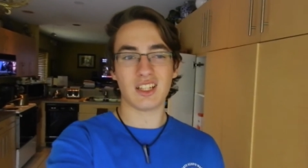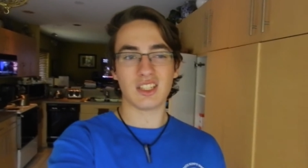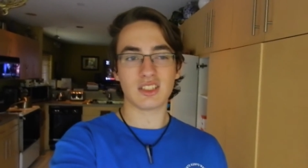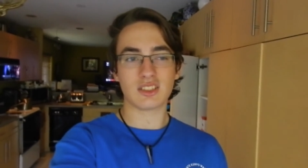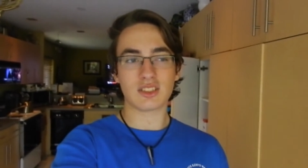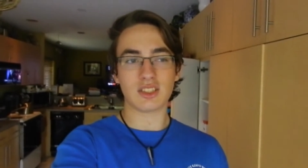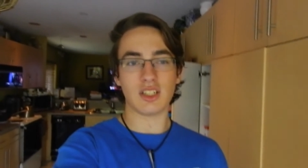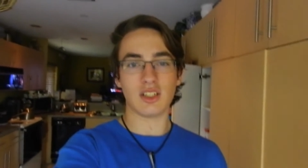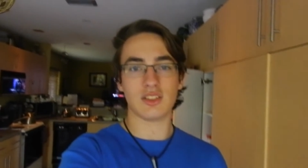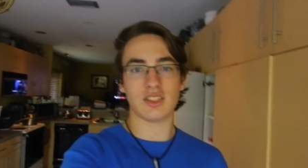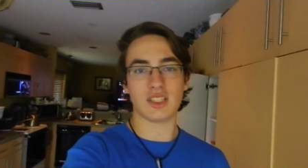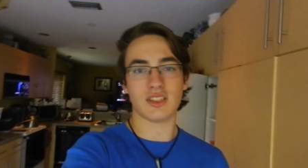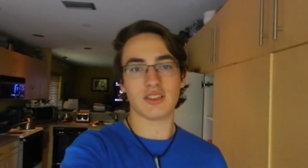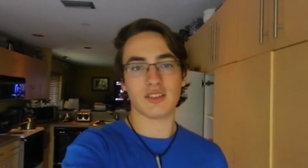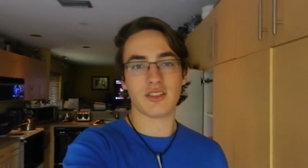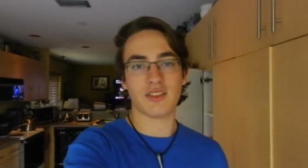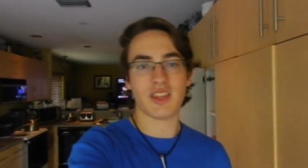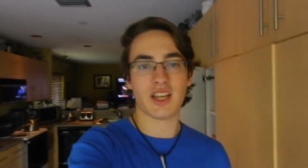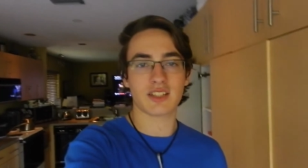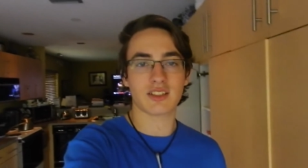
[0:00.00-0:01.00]
So th
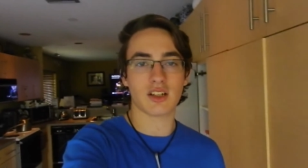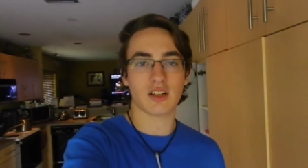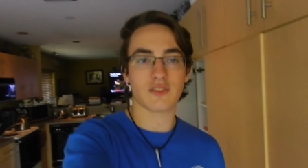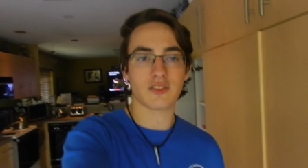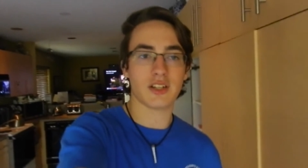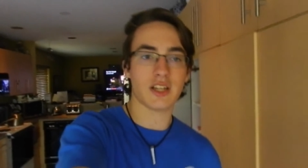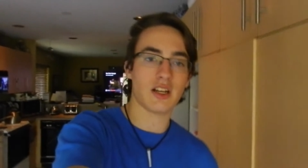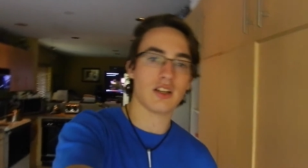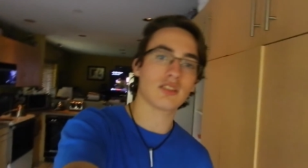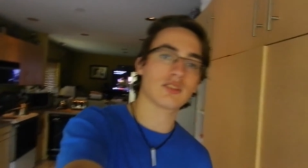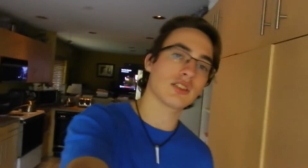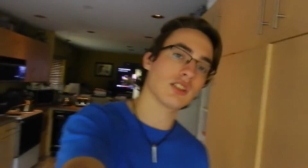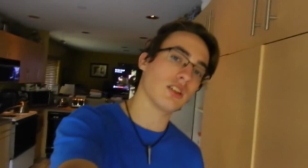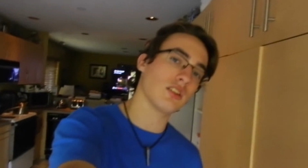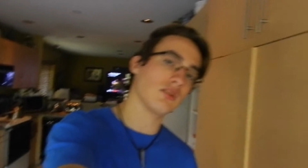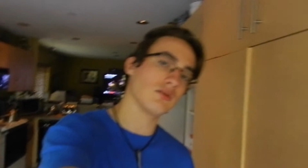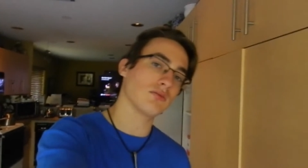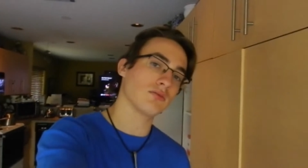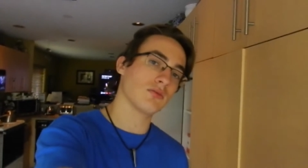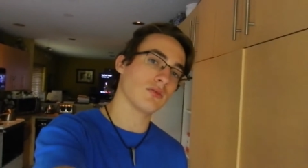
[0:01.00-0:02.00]
that's all for now.
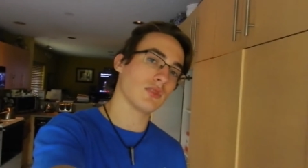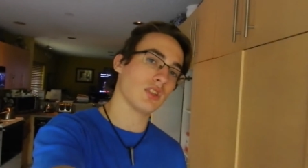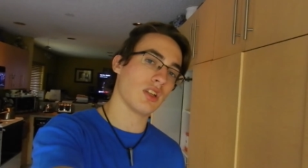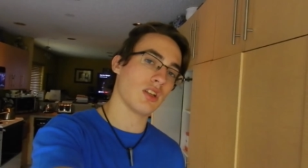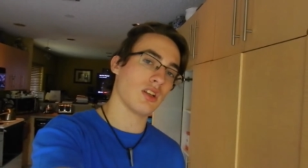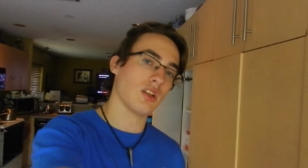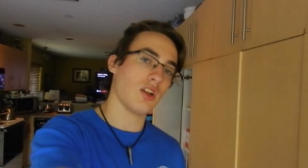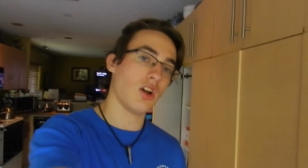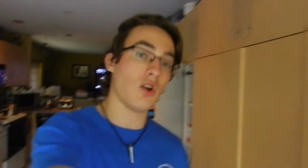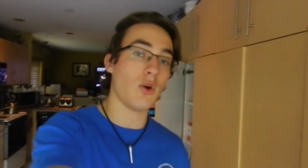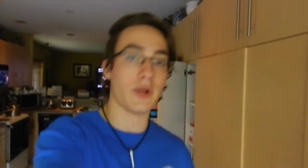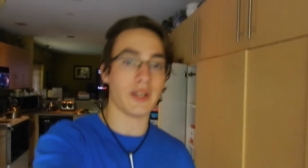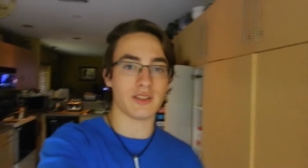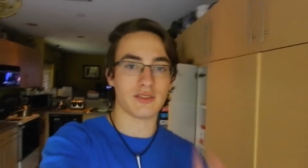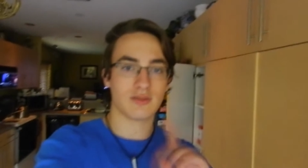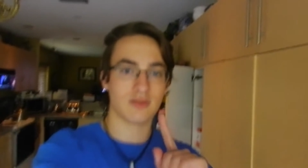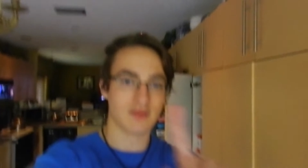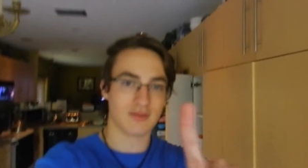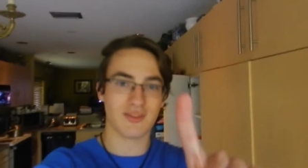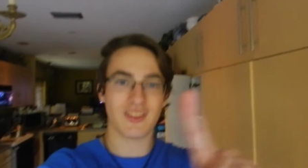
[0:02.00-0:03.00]
So, oh wait,
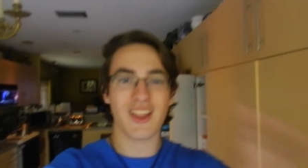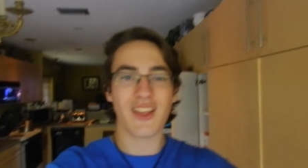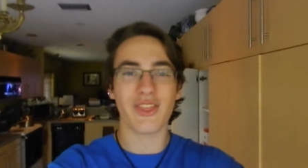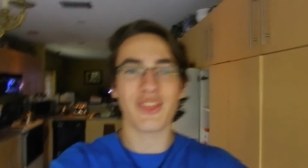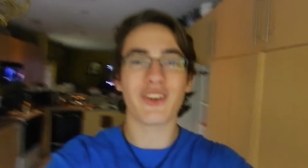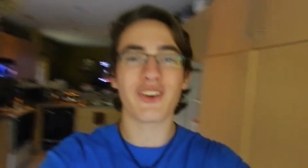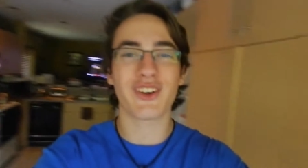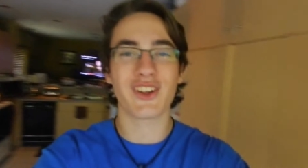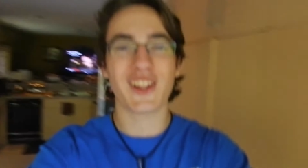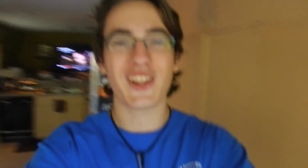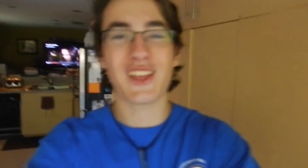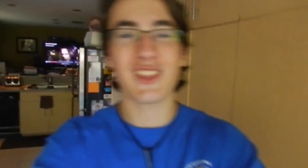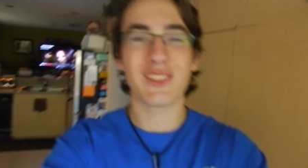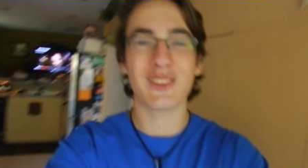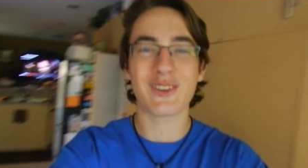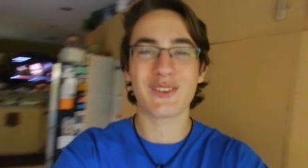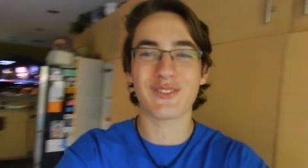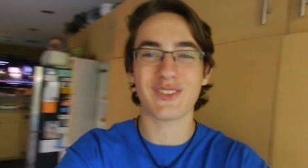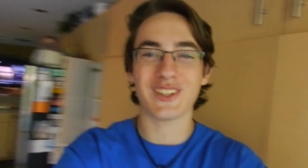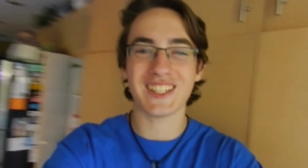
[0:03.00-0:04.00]
the
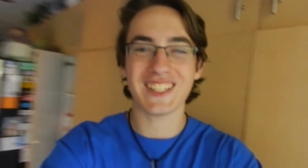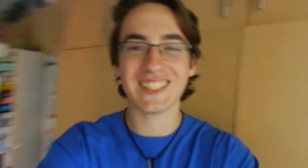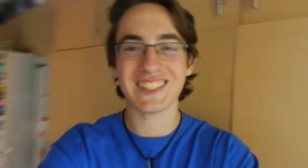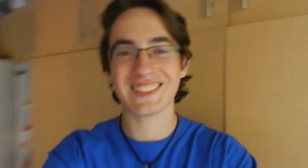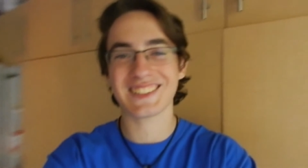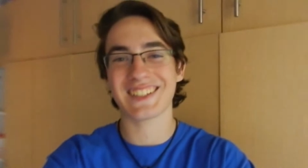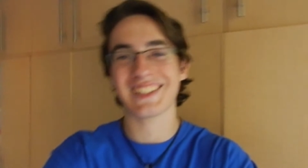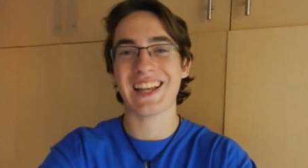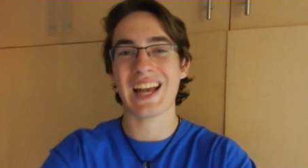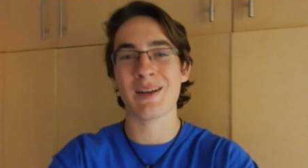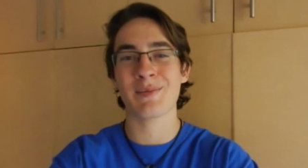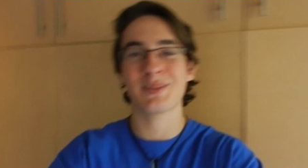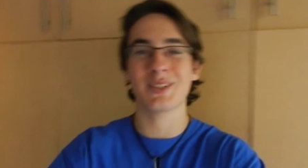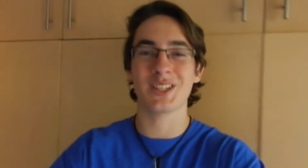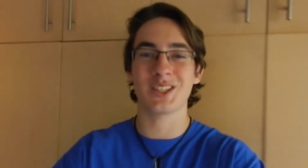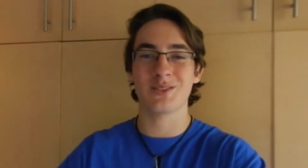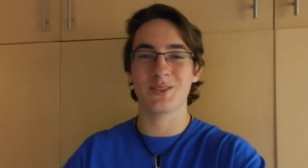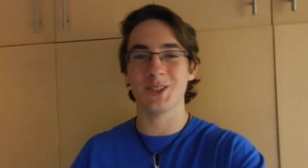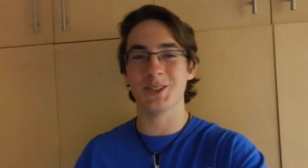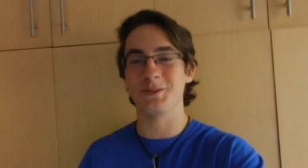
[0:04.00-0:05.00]
the funniest thing happened
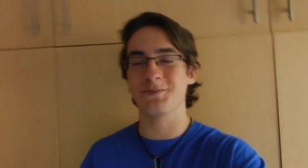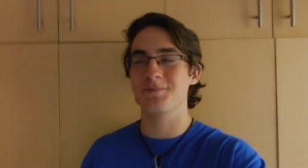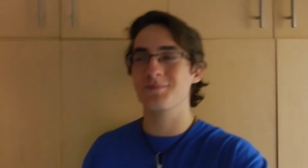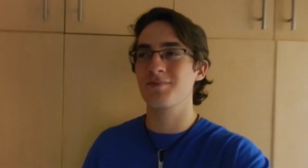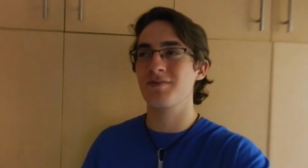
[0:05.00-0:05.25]
on the road.